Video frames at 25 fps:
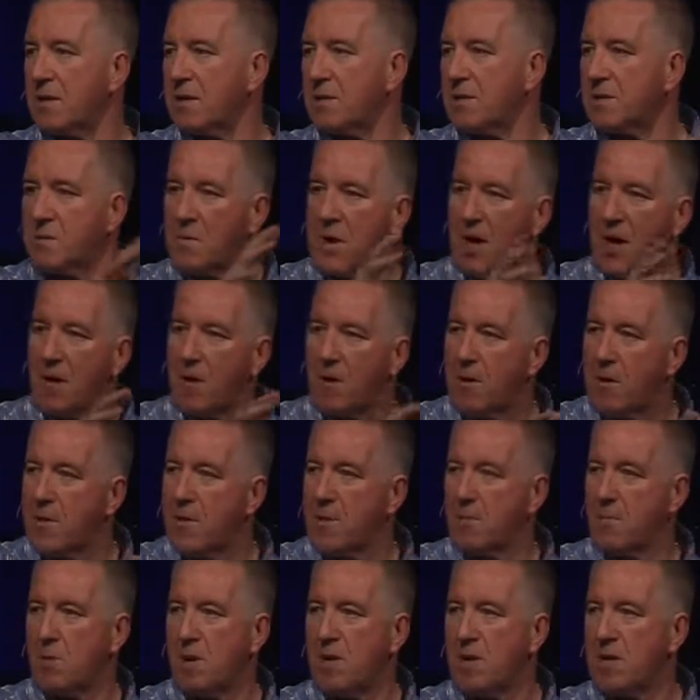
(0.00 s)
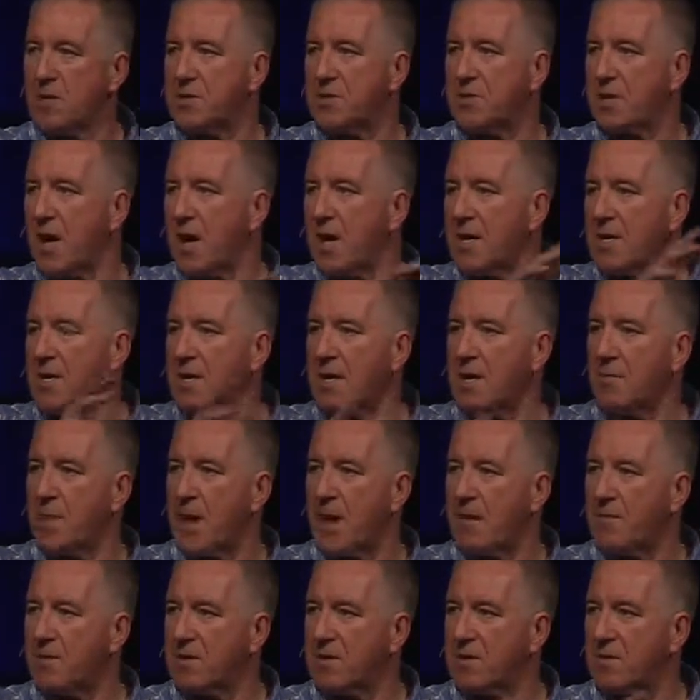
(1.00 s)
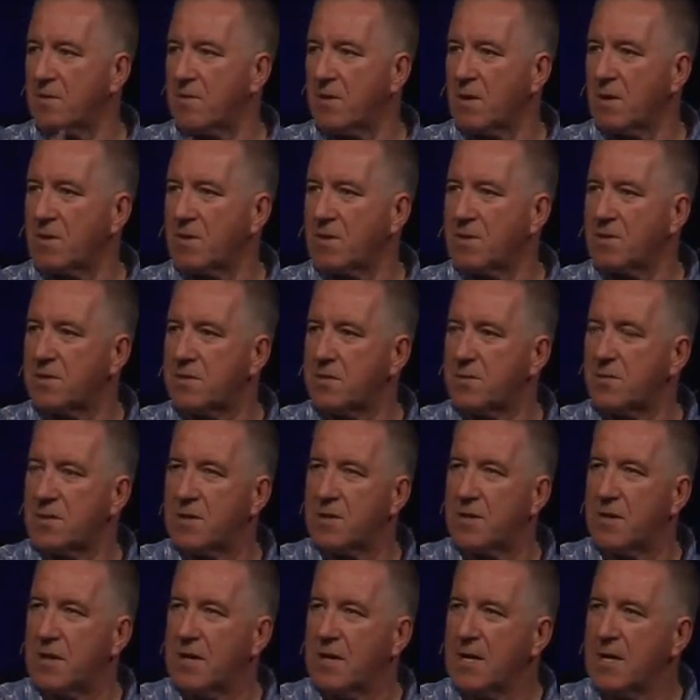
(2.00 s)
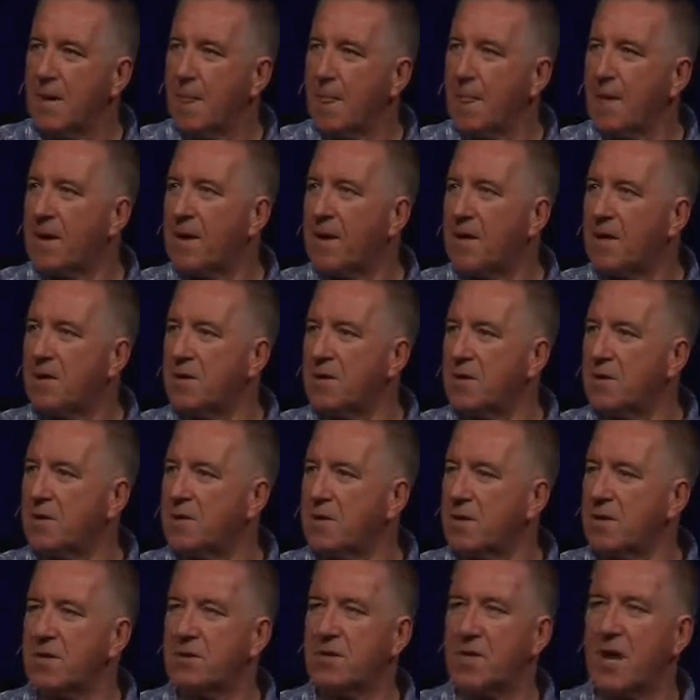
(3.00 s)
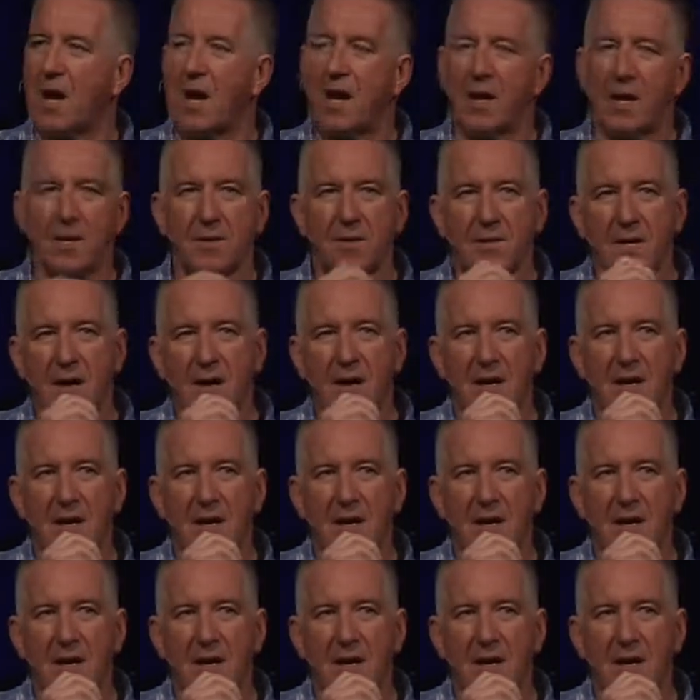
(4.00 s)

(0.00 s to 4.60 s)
And somehow Mary and John end up having this relationship. And John.